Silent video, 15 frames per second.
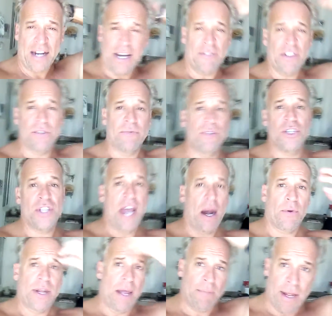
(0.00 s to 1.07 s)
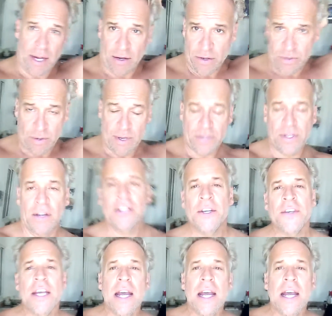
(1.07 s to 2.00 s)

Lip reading: I didn't even shower yet, my hair is all messed up.